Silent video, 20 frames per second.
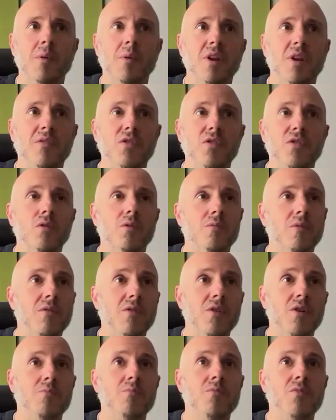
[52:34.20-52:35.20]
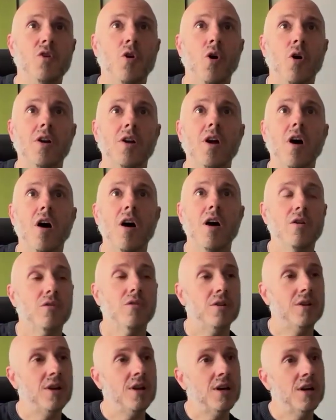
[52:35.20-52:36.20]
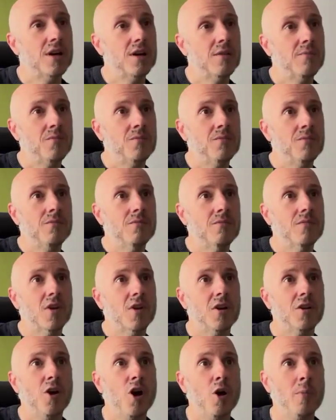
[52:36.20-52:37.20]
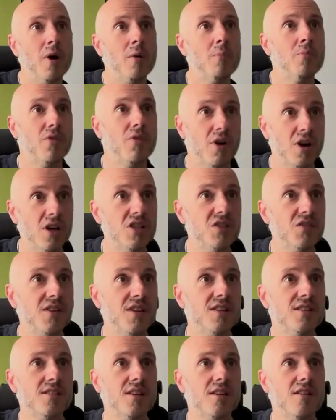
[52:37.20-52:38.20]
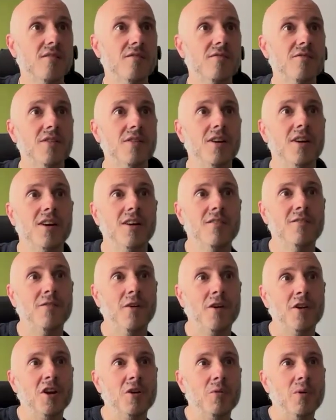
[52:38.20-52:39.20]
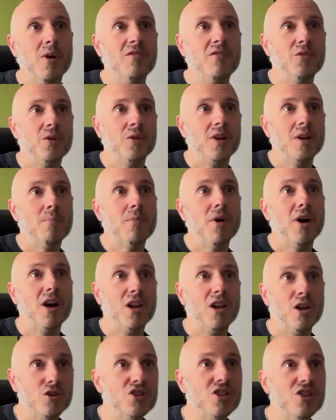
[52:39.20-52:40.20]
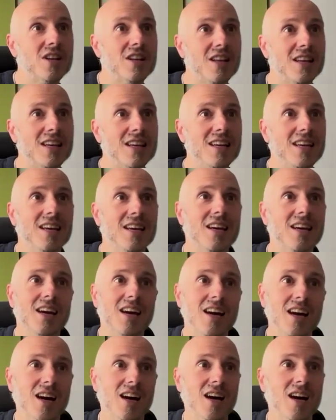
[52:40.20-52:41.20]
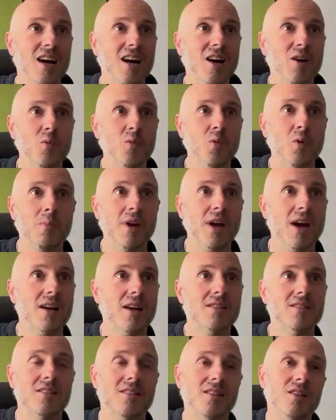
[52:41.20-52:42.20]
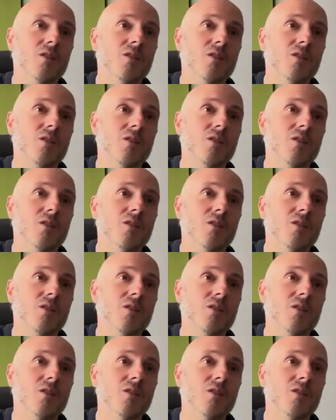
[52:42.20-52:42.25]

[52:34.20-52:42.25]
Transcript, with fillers: I mean, if you if you've got an eye on um, a Nobel Prize for yourself, finding a way of doing it biologically uh, would be excellent.